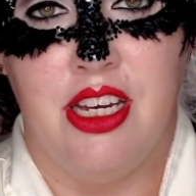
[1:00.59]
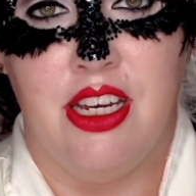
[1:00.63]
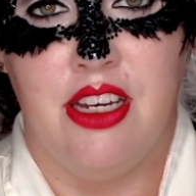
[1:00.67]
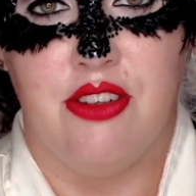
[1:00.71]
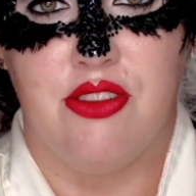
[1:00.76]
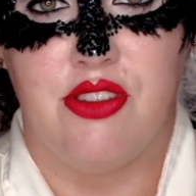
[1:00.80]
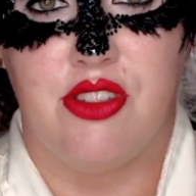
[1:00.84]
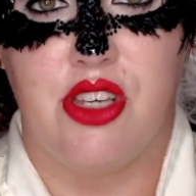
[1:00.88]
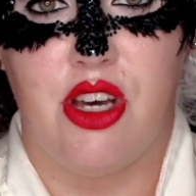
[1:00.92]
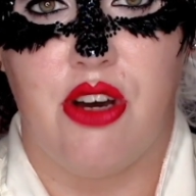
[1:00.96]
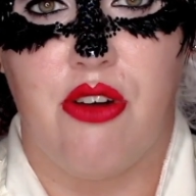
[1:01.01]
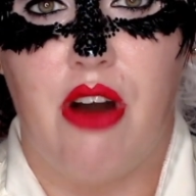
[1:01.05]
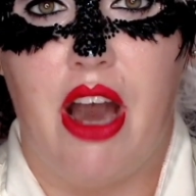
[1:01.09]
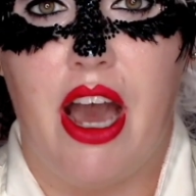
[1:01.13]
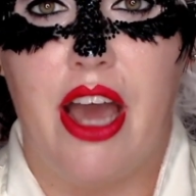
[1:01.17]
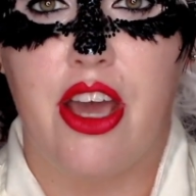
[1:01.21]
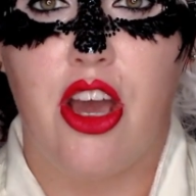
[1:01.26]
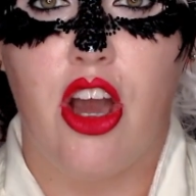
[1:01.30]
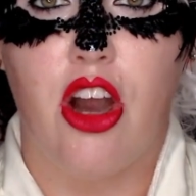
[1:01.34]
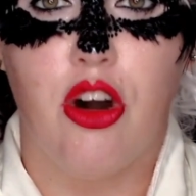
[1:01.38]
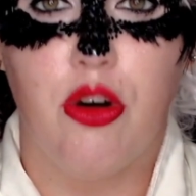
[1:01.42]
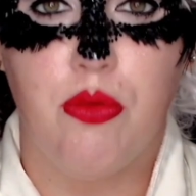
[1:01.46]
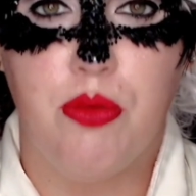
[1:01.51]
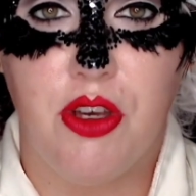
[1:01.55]
So I
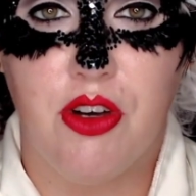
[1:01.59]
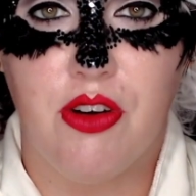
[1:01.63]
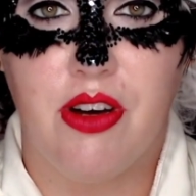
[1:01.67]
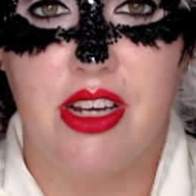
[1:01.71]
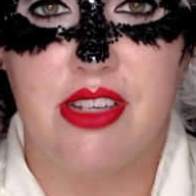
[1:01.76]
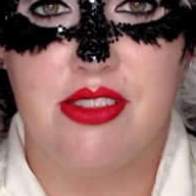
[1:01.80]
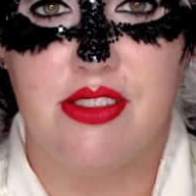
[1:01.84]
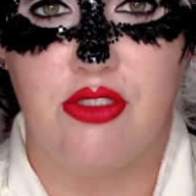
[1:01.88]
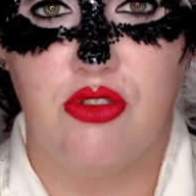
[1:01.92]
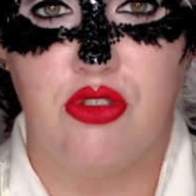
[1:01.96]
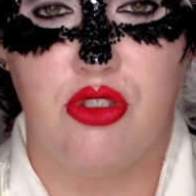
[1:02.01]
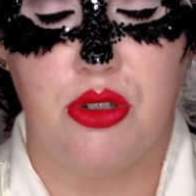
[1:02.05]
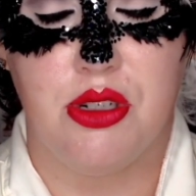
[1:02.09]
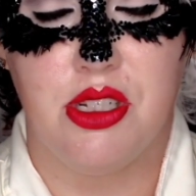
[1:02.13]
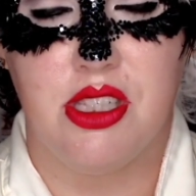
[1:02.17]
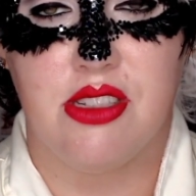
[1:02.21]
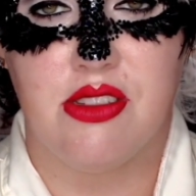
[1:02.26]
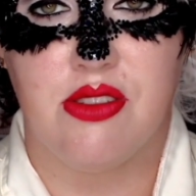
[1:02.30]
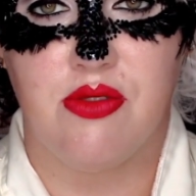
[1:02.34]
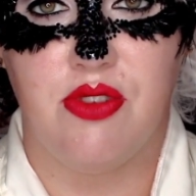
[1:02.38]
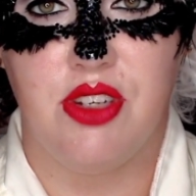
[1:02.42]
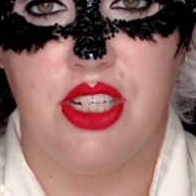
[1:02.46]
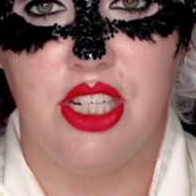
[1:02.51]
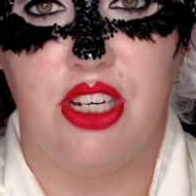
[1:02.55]
hope you guys enjoy
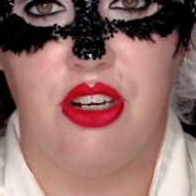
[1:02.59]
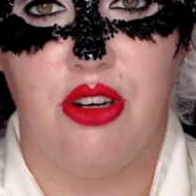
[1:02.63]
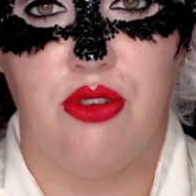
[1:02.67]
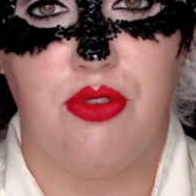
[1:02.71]
this video.